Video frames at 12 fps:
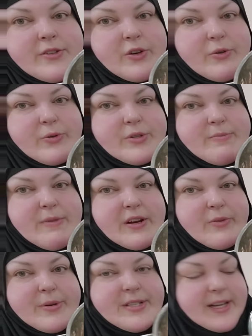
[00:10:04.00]
So
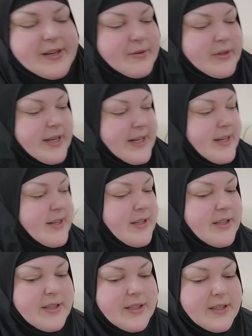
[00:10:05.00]
tomato potato lining.
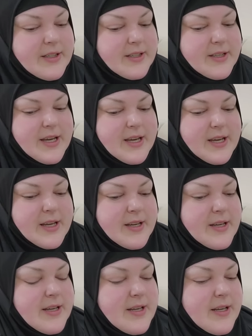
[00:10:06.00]
Okay,